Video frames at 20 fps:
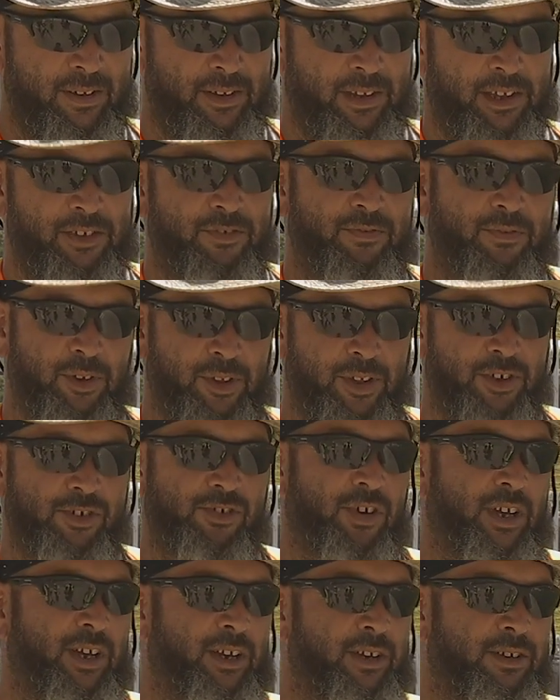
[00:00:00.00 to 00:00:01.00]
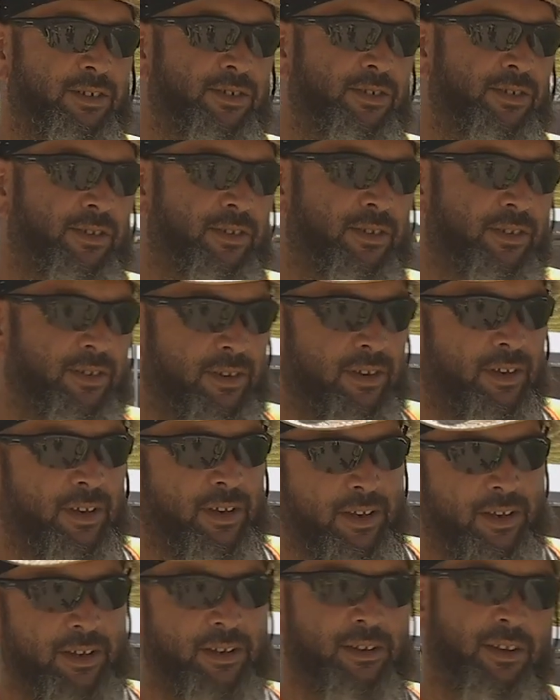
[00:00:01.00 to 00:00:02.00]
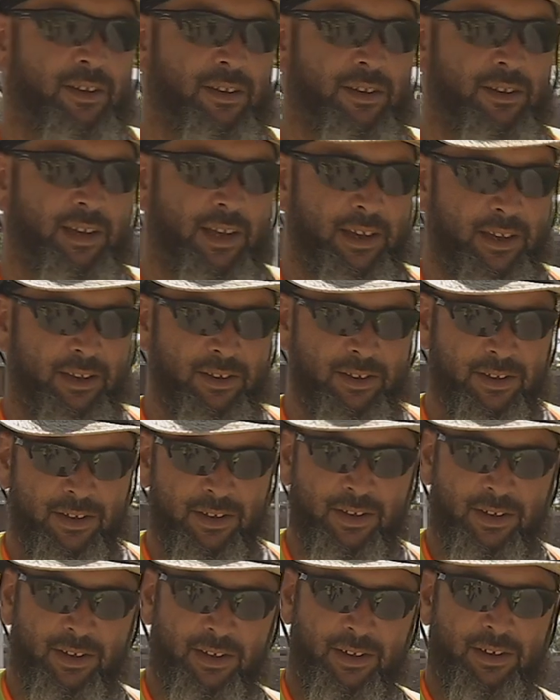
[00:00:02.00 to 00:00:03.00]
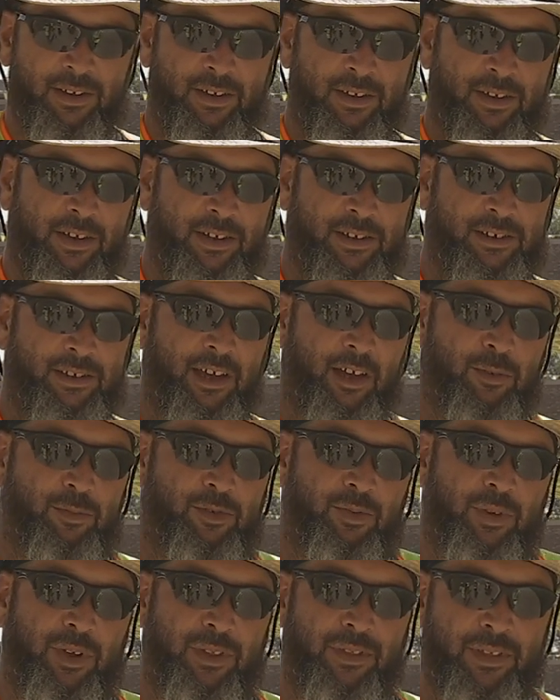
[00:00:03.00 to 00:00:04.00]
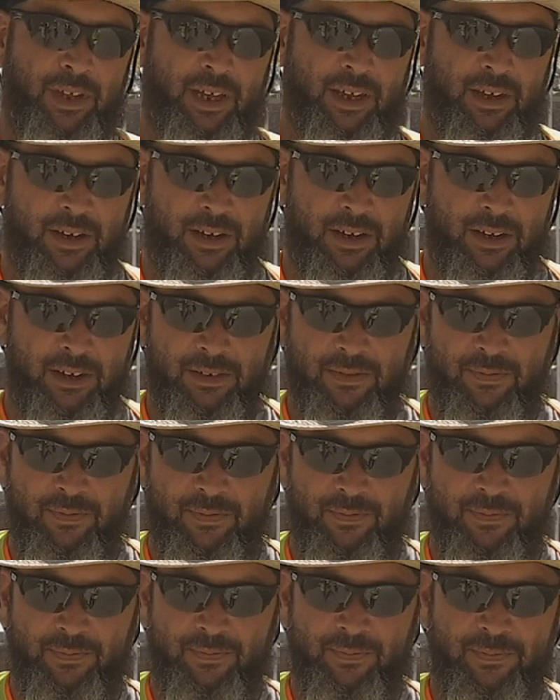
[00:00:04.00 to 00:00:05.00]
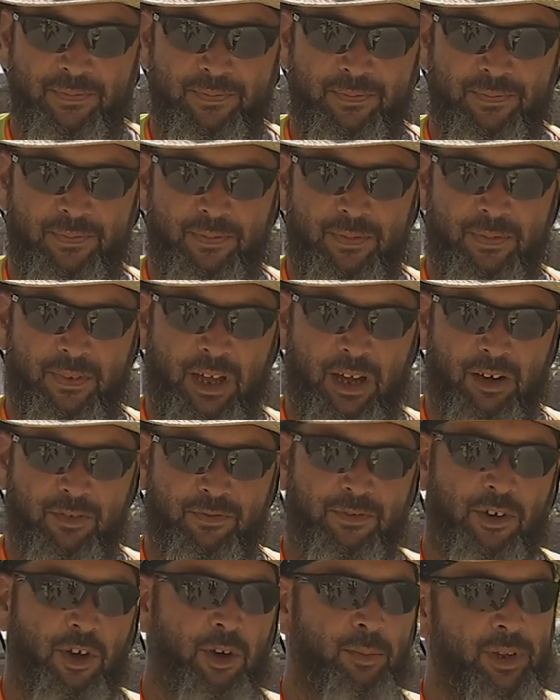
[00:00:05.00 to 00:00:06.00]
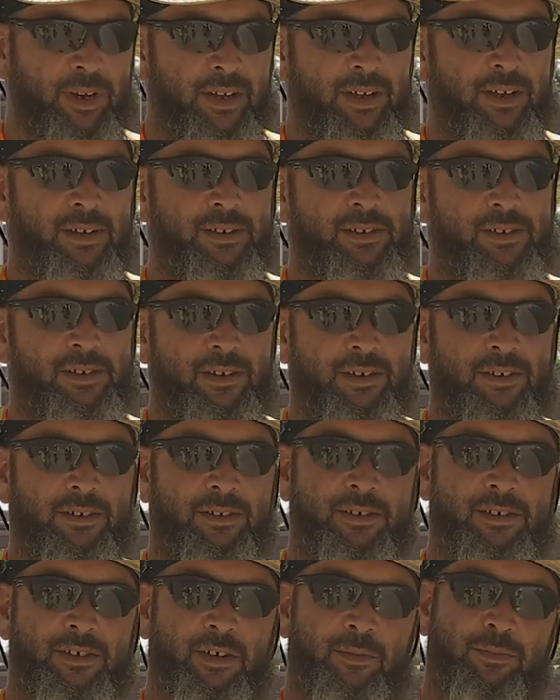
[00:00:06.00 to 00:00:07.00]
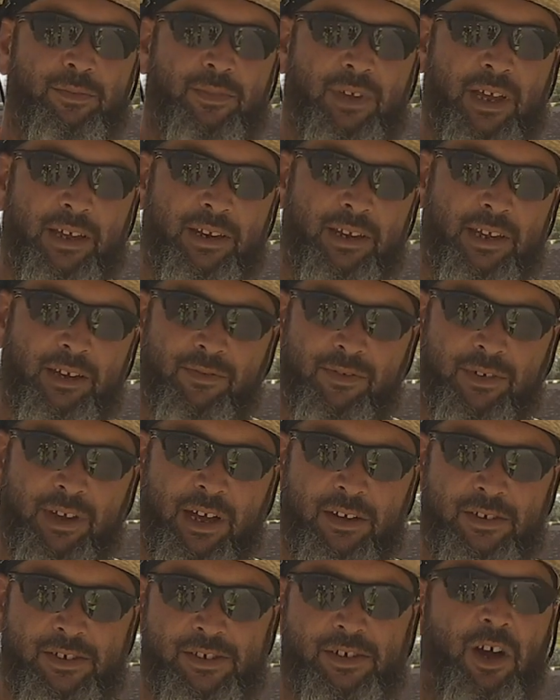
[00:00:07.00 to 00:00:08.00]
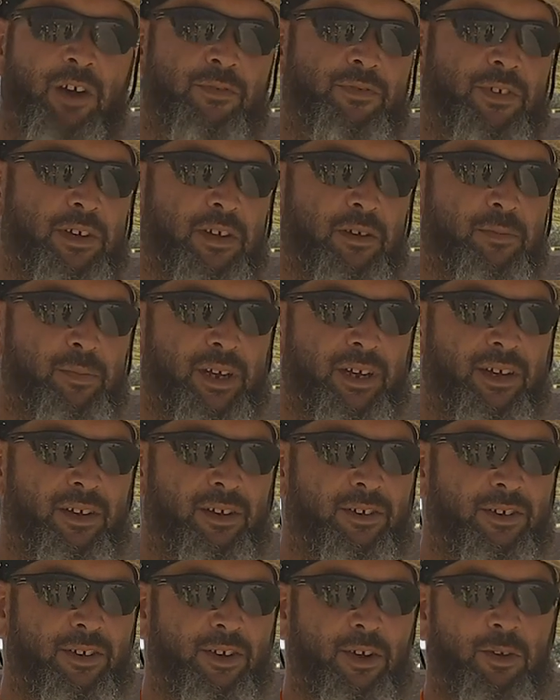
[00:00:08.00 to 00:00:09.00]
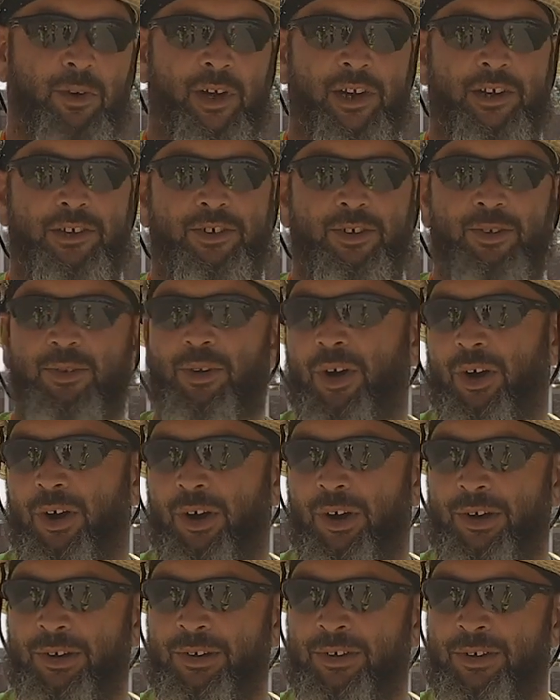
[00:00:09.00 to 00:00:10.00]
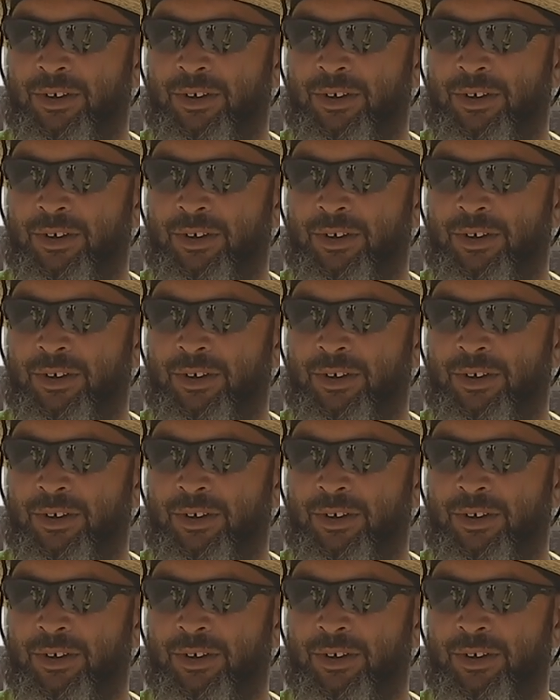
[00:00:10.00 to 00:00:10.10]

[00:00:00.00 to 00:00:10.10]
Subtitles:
That's for the drainage. And then yeah, and it helps with the how firm it is and even how soft it can be. You don't want it too hard.